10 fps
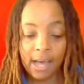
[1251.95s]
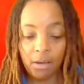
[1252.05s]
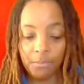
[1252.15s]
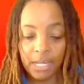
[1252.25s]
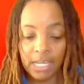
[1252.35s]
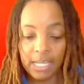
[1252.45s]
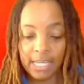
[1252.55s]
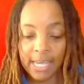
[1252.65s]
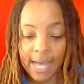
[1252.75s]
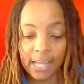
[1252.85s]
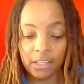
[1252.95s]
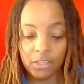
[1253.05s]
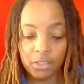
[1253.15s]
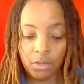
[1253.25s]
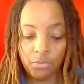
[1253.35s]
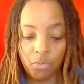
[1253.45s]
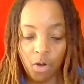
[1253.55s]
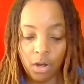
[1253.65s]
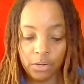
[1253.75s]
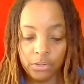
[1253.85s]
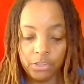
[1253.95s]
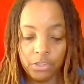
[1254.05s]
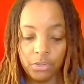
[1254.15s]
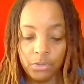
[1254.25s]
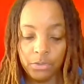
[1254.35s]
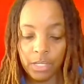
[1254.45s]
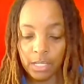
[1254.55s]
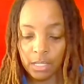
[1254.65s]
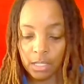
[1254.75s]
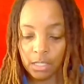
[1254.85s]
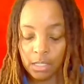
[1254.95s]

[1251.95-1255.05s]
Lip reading: how many gallons of water do you think